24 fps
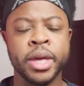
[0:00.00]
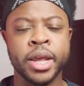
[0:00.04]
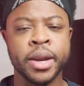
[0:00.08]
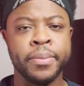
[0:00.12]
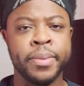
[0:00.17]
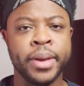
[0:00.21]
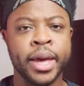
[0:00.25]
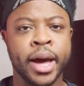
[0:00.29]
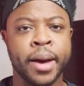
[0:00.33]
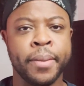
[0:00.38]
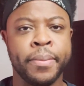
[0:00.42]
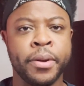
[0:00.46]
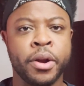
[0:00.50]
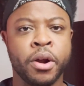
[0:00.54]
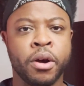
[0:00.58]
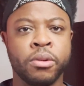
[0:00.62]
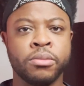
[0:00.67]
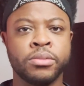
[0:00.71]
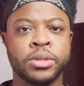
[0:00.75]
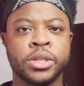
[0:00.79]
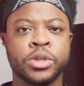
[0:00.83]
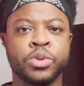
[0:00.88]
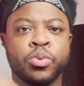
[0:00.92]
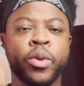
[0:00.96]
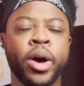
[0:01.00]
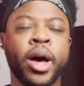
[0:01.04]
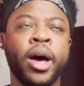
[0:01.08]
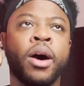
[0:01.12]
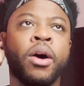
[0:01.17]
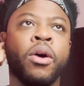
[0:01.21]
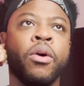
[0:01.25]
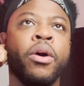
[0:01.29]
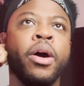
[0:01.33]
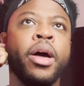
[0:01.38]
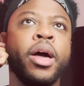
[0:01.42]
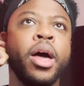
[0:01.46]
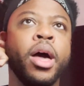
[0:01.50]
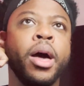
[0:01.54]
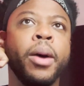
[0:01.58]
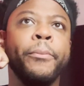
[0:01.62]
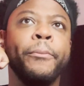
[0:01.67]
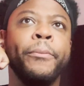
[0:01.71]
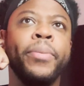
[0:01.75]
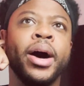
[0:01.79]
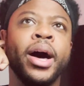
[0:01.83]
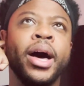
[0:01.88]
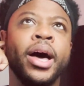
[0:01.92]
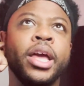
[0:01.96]
to be up in arms as well.
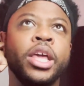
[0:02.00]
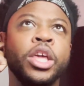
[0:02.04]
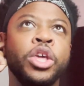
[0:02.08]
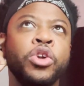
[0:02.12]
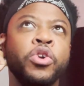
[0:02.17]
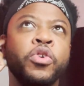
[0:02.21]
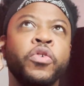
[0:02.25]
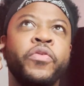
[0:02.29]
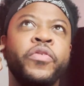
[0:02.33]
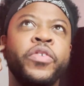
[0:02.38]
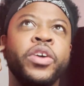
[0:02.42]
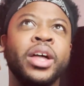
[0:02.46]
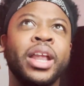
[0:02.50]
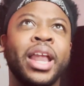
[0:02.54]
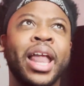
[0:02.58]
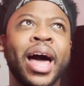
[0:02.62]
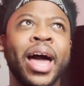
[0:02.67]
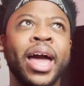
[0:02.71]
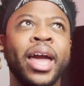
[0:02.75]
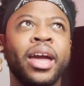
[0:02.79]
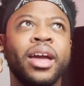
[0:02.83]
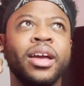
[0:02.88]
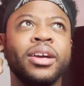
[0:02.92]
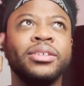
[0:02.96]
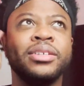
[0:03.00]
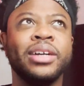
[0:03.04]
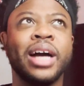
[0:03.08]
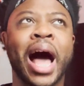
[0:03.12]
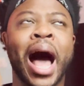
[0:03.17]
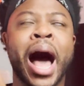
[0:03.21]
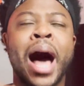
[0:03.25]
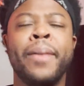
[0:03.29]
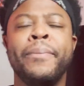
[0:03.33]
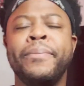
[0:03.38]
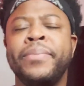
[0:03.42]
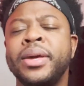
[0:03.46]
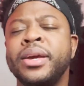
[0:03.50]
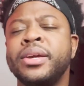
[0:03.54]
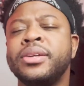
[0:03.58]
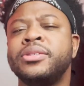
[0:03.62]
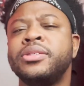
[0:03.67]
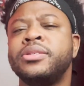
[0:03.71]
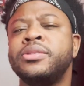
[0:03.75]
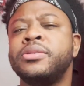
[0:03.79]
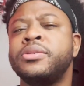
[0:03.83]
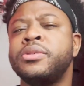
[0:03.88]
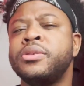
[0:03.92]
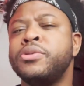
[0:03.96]
But you feel like I'm being
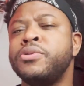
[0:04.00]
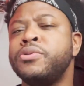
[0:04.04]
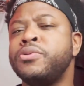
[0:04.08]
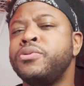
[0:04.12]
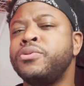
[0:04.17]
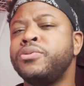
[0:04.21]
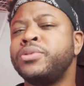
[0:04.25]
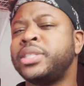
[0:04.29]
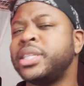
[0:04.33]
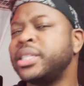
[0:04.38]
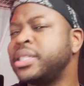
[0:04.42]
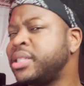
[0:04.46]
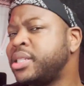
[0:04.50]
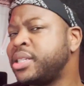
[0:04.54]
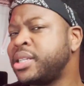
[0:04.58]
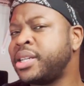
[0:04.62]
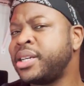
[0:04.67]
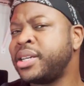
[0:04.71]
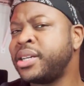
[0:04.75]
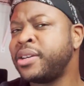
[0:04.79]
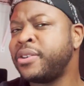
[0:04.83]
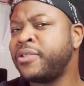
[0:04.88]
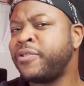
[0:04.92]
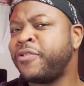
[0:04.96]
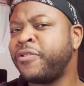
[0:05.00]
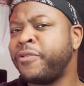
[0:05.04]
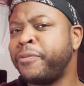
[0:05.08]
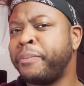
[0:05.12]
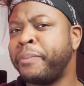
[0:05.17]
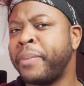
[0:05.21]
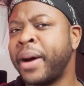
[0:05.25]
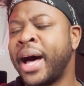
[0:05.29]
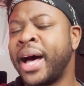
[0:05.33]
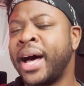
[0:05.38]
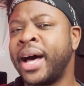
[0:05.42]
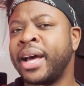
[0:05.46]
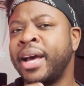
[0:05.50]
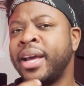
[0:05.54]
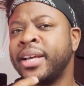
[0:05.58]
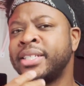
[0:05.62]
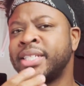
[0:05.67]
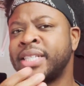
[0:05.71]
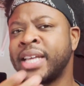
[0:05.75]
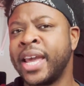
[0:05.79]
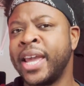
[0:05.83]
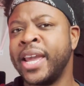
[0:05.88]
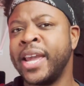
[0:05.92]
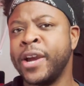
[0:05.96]
too sensitive by
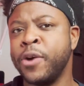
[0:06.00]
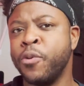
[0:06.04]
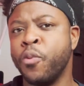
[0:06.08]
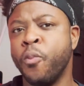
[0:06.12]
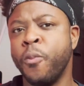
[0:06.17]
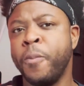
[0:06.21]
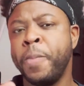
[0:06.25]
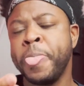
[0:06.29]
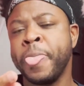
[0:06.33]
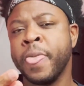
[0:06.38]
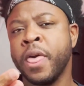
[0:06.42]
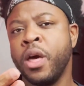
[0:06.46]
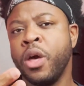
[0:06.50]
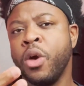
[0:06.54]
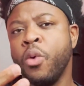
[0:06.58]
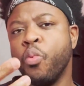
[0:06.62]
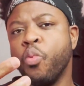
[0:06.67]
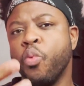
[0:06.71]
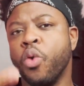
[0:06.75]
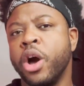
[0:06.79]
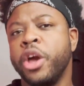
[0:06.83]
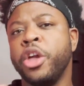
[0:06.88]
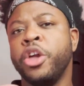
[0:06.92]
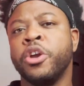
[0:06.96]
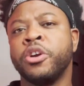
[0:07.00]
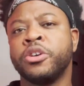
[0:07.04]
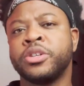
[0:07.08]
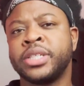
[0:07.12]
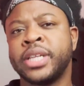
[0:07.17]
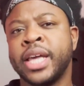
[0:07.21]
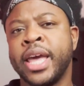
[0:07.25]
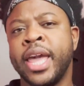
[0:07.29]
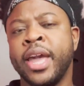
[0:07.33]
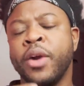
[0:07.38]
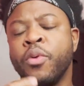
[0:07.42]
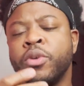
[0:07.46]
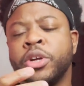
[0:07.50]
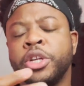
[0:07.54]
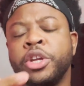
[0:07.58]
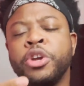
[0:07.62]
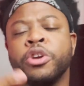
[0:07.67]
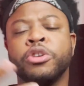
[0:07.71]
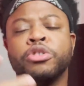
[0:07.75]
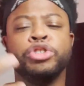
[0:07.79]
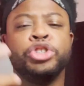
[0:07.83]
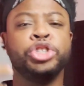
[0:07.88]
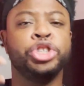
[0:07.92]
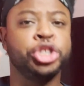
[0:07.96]
saying what you're saying, what
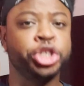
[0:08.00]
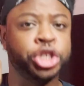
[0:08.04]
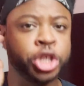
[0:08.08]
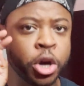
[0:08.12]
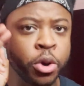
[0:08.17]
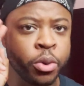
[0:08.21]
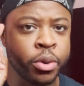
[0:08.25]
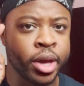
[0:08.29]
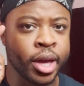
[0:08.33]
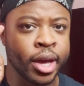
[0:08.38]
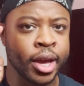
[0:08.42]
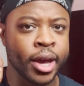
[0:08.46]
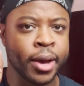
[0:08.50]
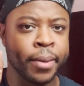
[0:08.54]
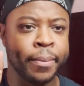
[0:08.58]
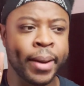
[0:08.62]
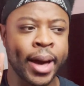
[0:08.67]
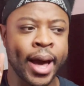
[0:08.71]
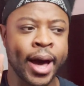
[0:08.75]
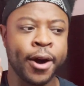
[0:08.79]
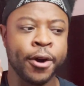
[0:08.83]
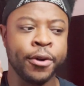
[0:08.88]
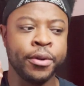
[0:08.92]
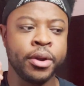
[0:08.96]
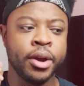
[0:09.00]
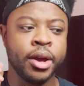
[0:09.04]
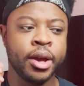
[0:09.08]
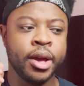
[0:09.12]
you're joking about,